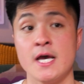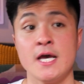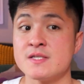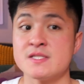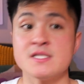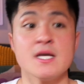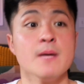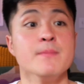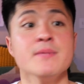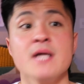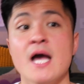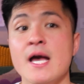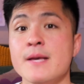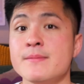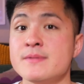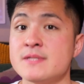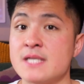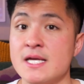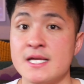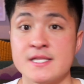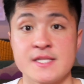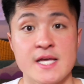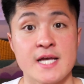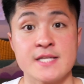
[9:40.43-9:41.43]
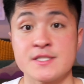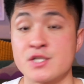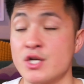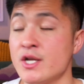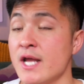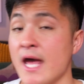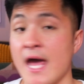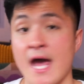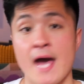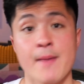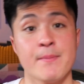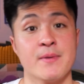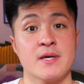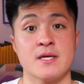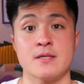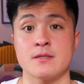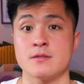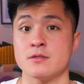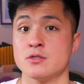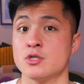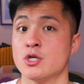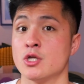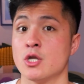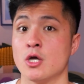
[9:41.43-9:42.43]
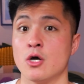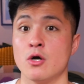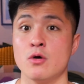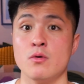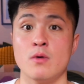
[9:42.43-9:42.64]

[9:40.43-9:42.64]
Sometimes it's going to happen, you know?